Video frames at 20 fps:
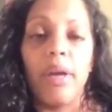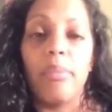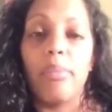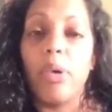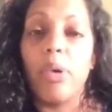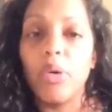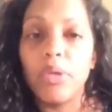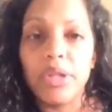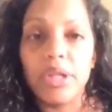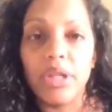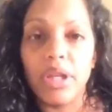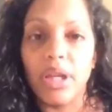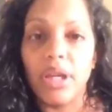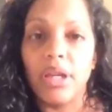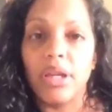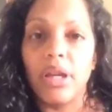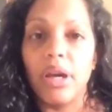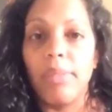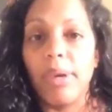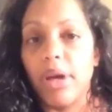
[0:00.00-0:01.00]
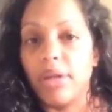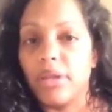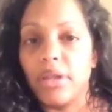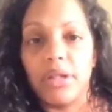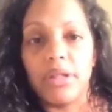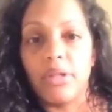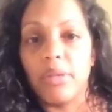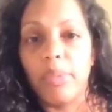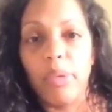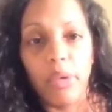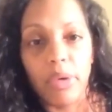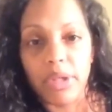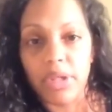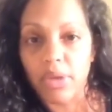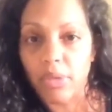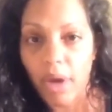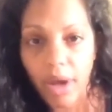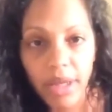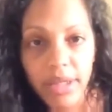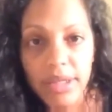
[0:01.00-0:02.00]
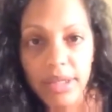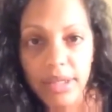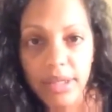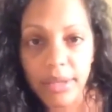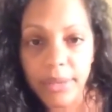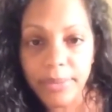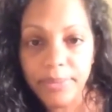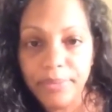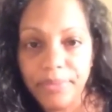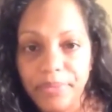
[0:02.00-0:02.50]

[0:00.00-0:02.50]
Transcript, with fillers: and posting about their support to us.